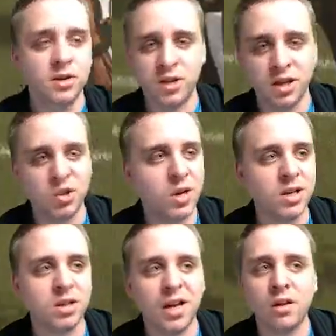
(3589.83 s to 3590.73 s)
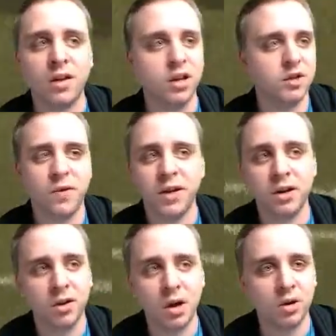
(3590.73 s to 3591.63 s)
6 weeks later, they just
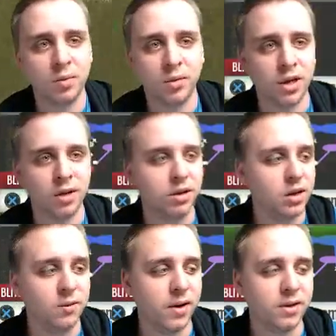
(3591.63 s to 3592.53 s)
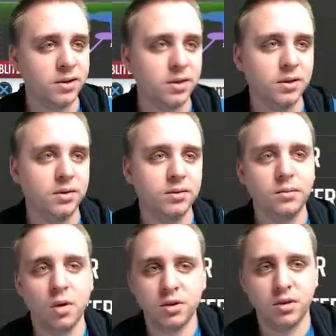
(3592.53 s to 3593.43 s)
figure it out and play good defense.
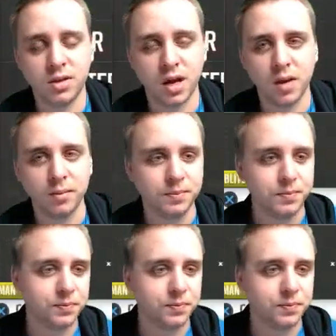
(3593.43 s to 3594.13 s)
Most of the time.